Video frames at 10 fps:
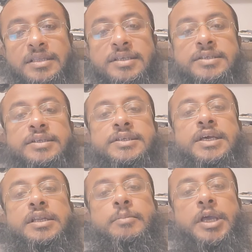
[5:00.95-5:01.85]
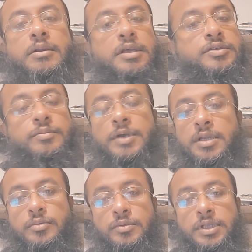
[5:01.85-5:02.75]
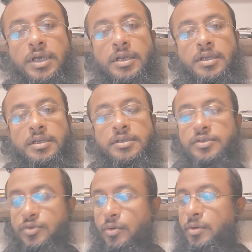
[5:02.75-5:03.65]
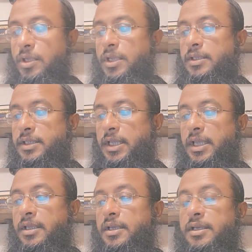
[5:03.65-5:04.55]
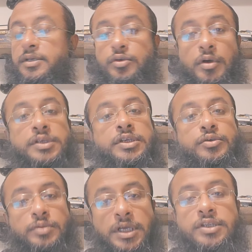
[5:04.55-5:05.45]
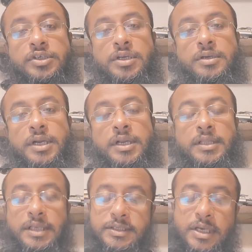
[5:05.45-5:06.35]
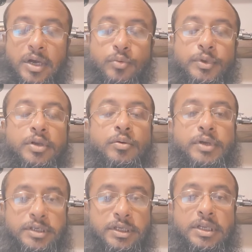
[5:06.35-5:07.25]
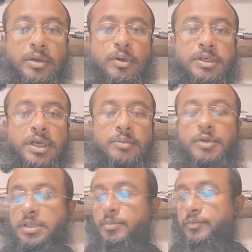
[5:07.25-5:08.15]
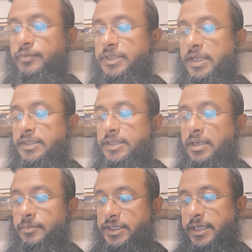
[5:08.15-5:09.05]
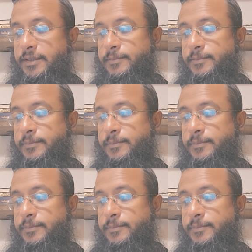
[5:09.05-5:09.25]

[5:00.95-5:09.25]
is decided by Allah subhanahu wa ta'ala. So they taught it to their children, and that's how we know it in our time, what the Prophet sallallahu alaihi wasallam said.